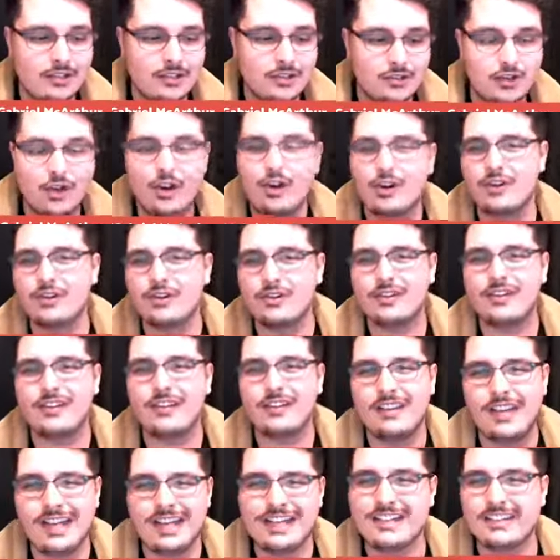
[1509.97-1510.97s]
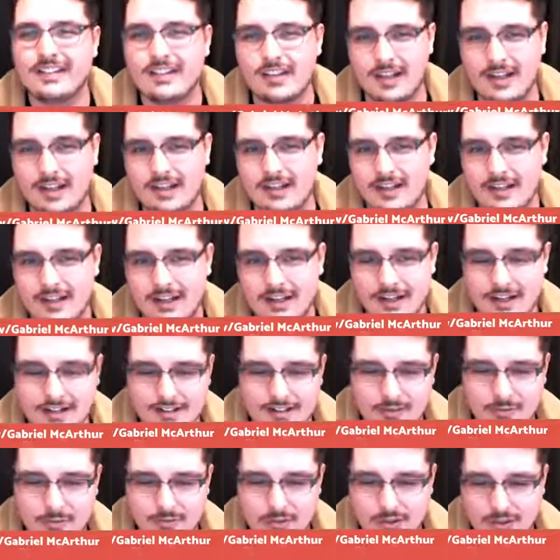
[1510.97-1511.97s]
turn to the light side, as
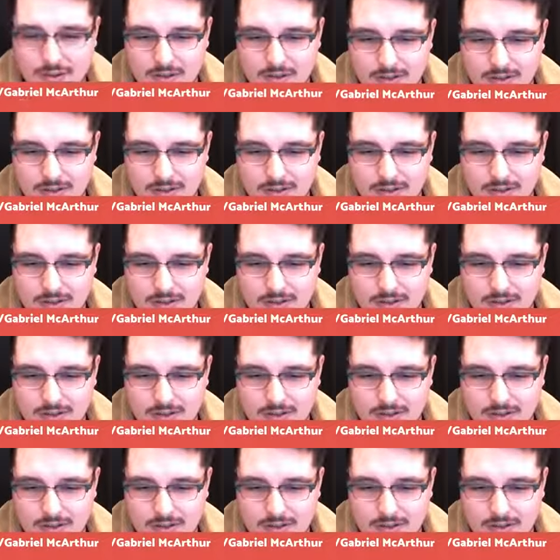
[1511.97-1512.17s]
it were.